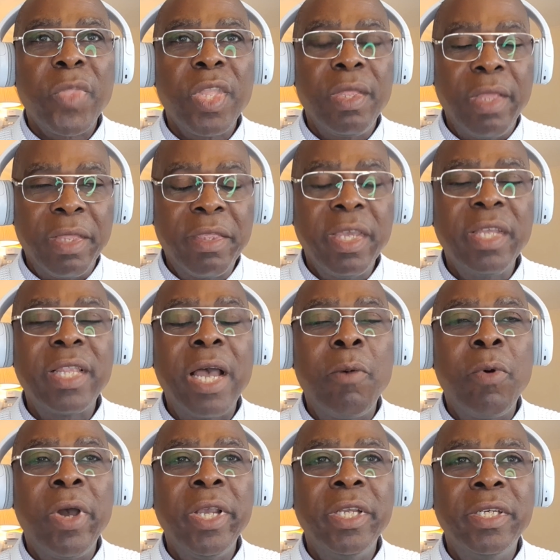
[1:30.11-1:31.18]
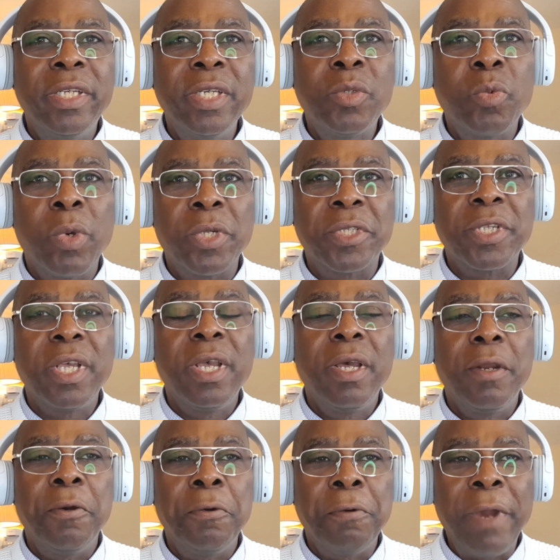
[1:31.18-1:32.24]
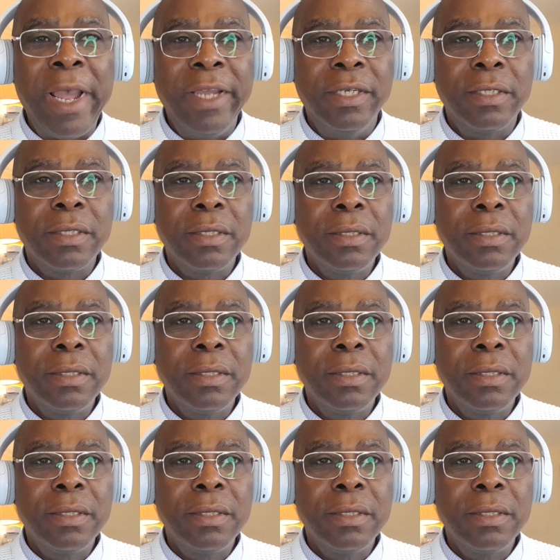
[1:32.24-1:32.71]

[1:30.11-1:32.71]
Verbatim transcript: They think that what he did was right.